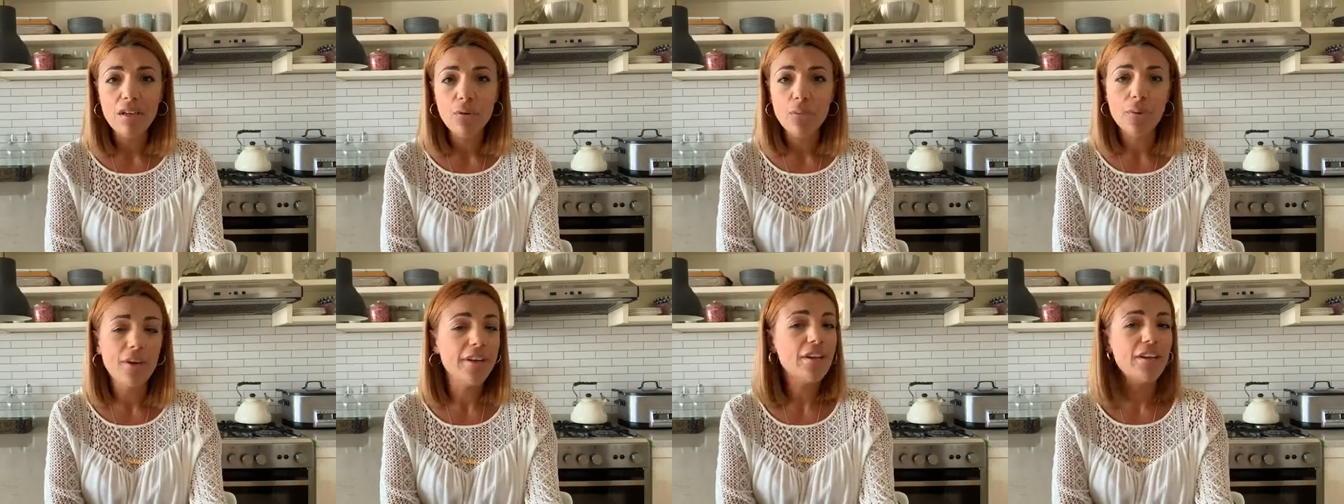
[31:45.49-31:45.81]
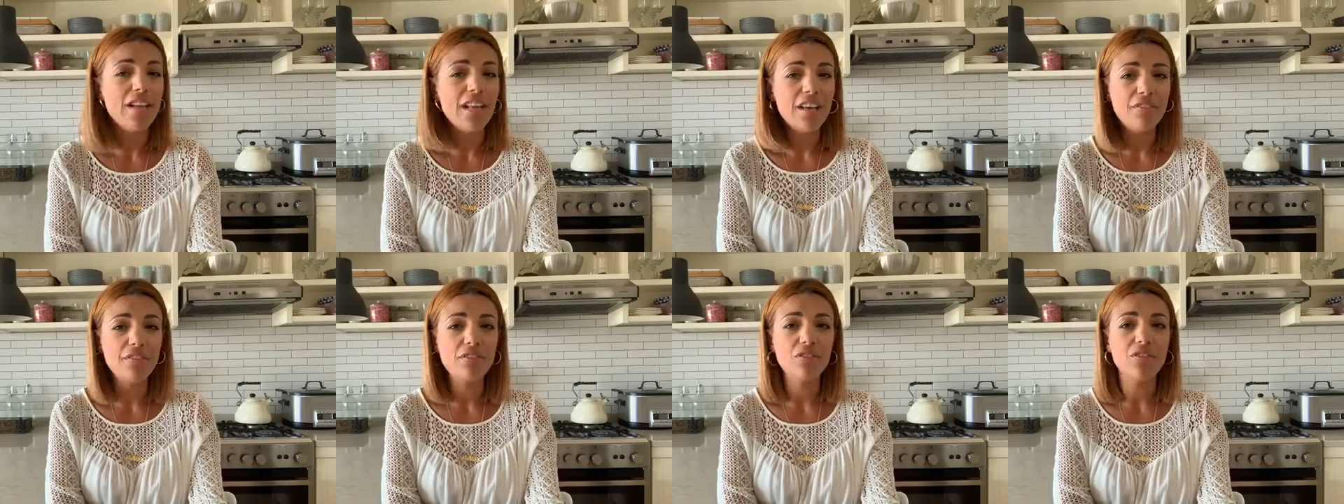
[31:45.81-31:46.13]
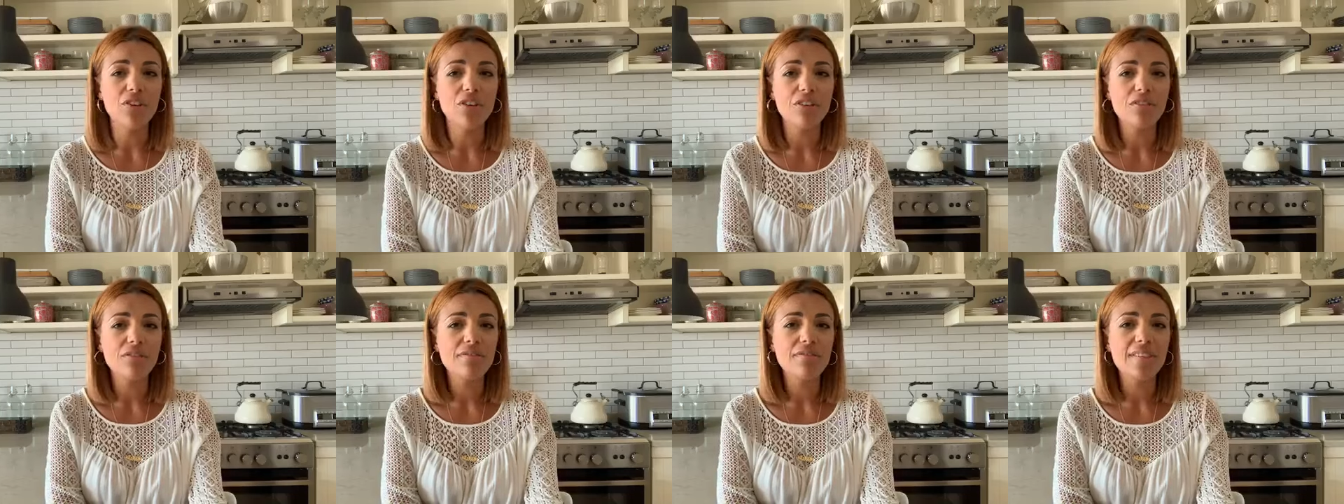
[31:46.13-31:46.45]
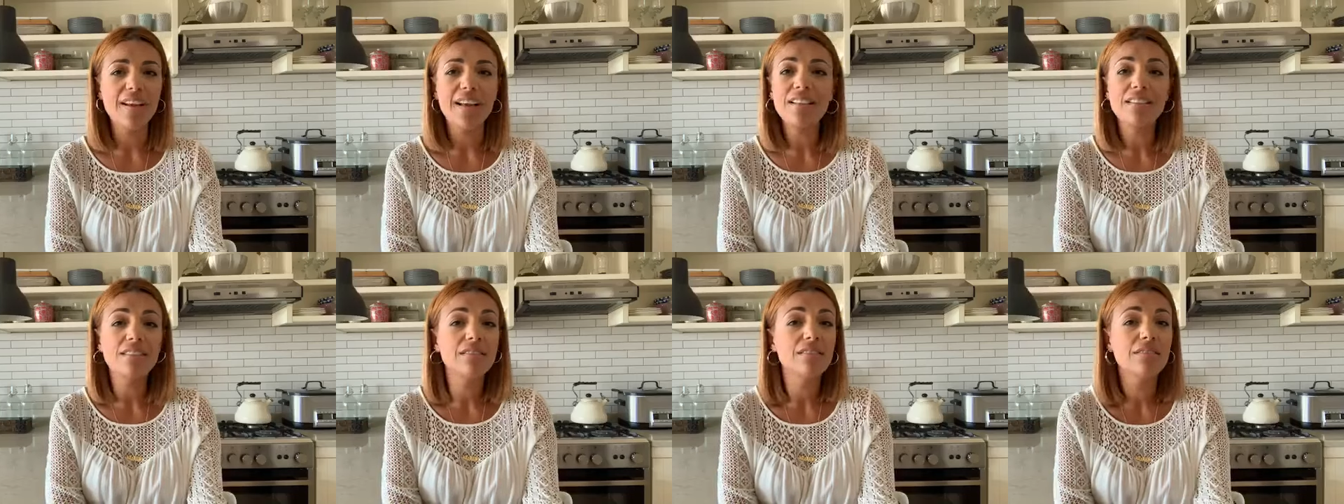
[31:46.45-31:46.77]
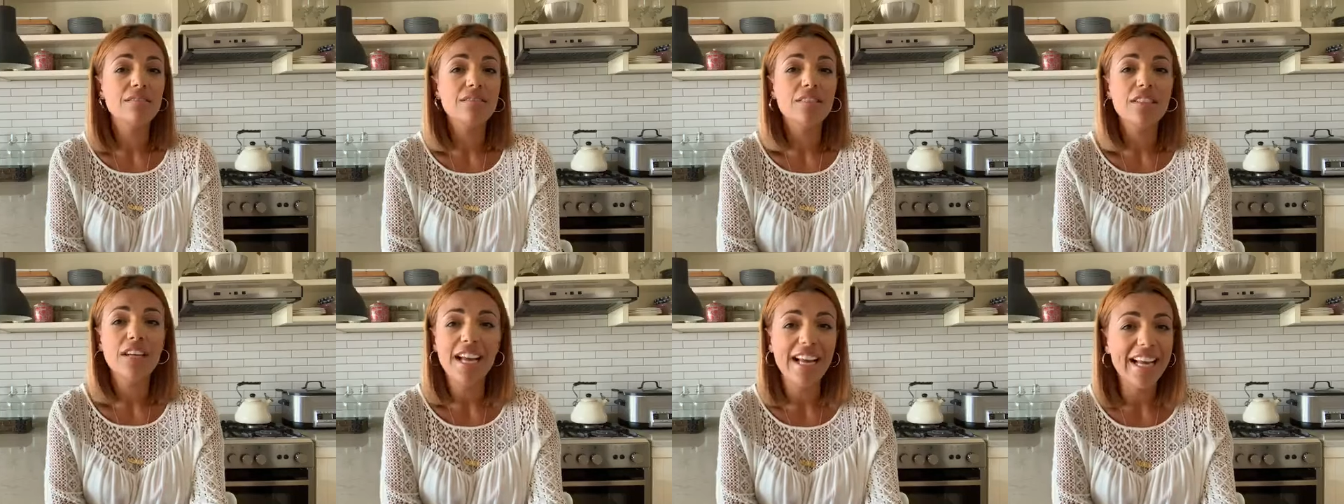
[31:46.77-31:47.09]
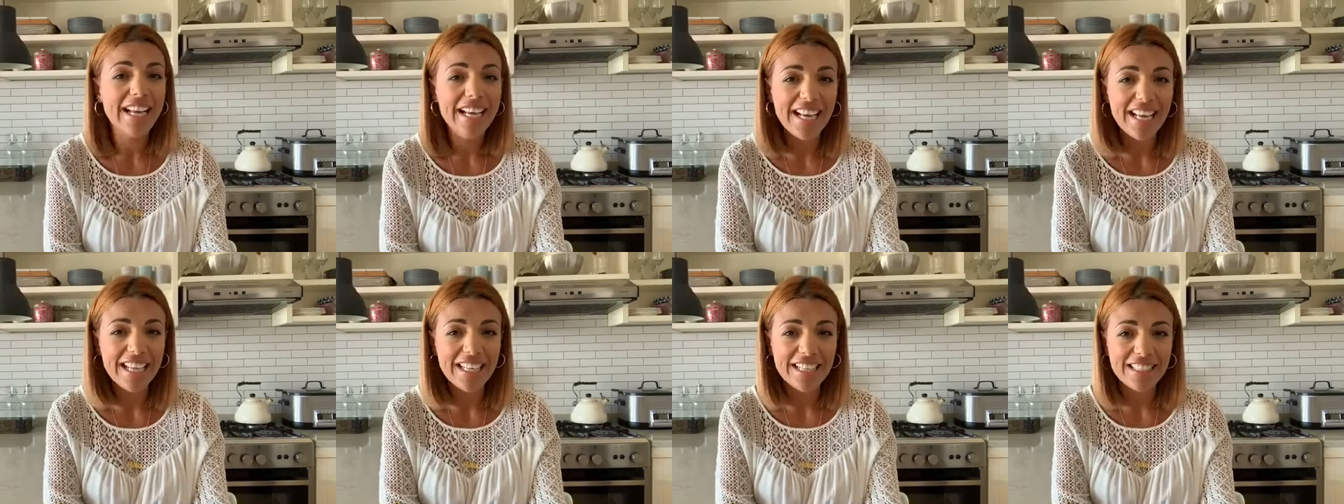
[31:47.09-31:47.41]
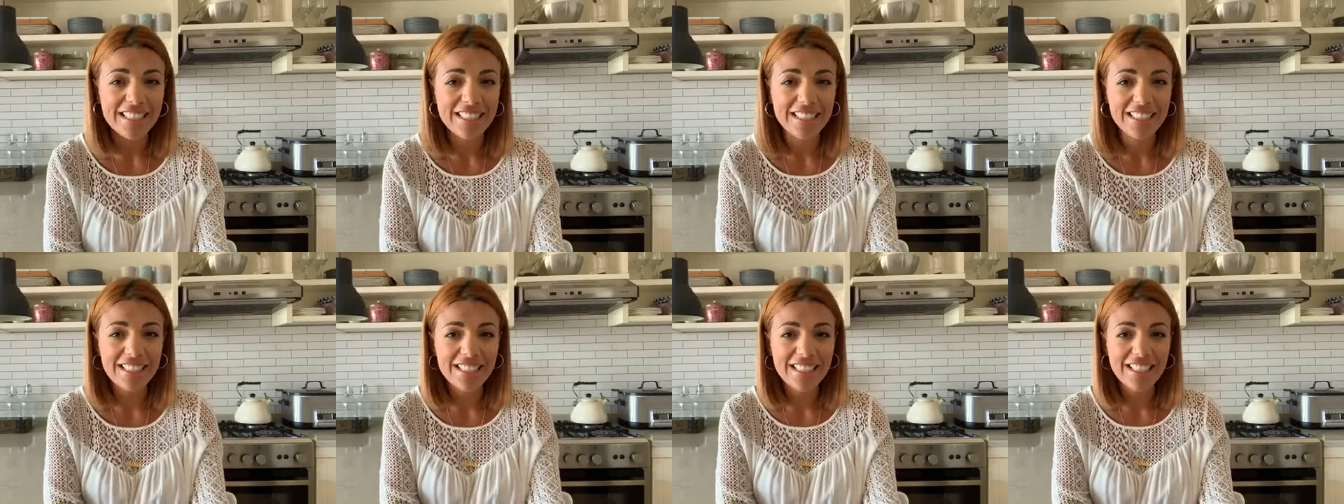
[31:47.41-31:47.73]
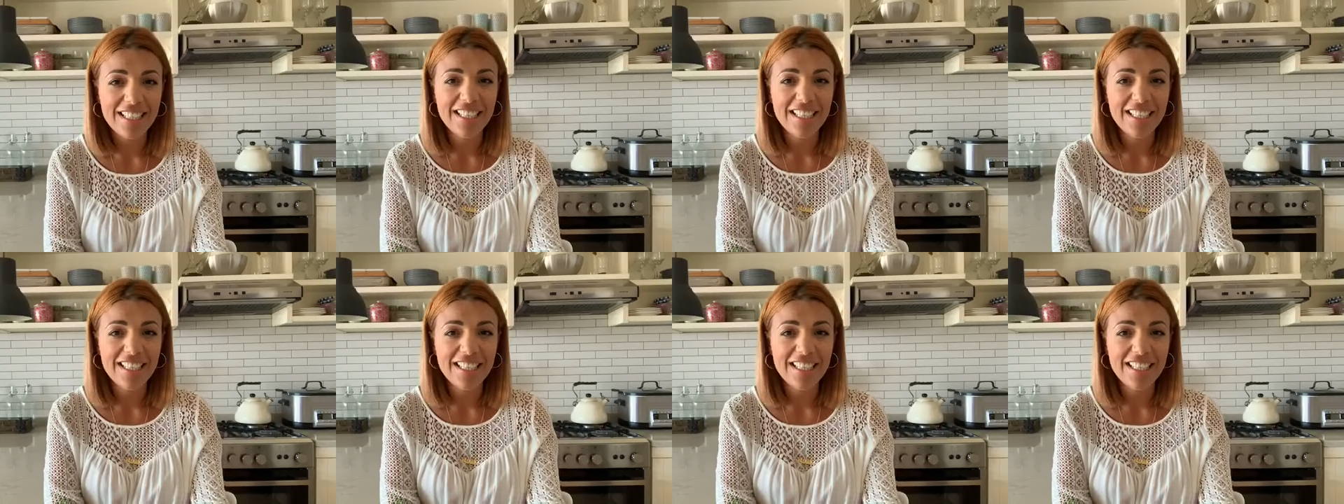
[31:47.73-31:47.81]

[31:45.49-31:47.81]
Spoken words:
where you left off and try again.